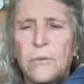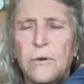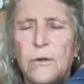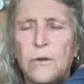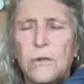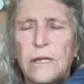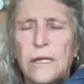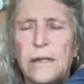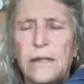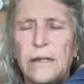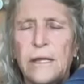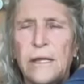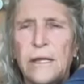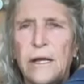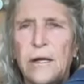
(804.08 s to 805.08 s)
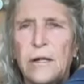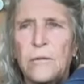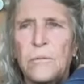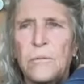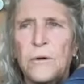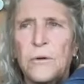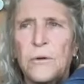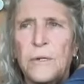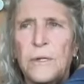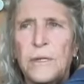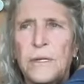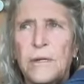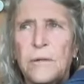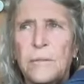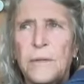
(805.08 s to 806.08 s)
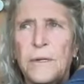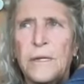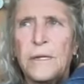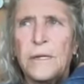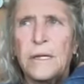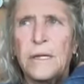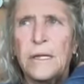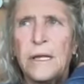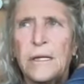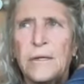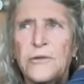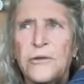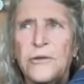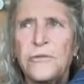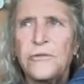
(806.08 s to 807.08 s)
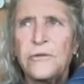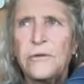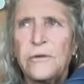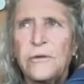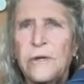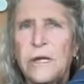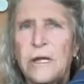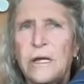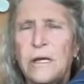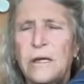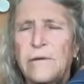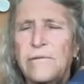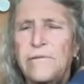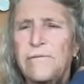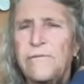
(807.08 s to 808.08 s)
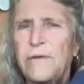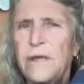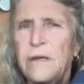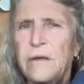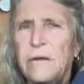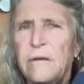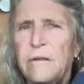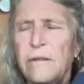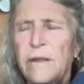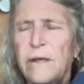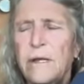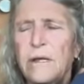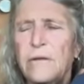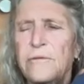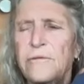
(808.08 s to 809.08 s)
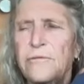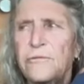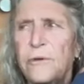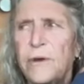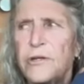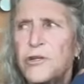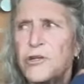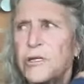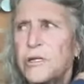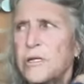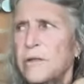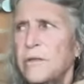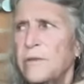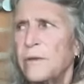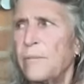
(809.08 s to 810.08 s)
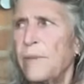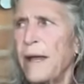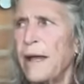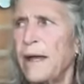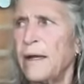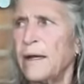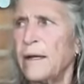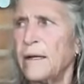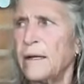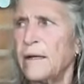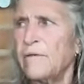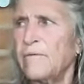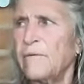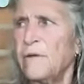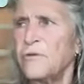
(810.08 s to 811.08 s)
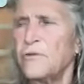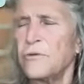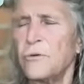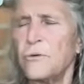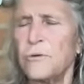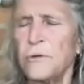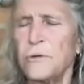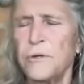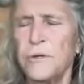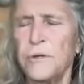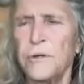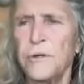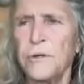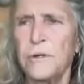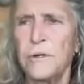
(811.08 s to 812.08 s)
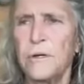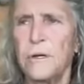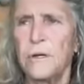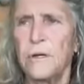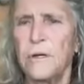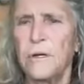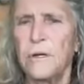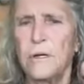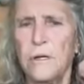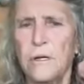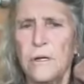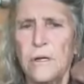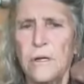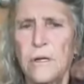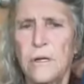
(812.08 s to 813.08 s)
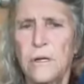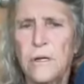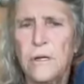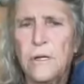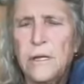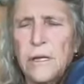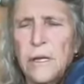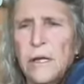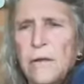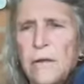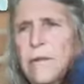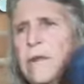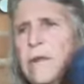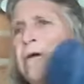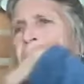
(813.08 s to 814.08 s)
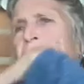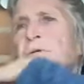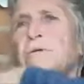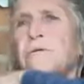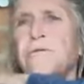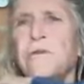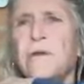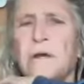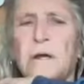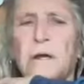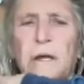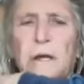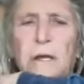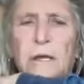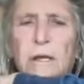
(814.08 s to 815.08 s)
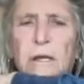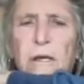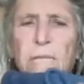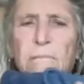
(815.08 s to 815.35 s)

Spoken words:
pulling the elbow a little bit. Again, just to feel that stretching in the back of the shoulder. Now the other side.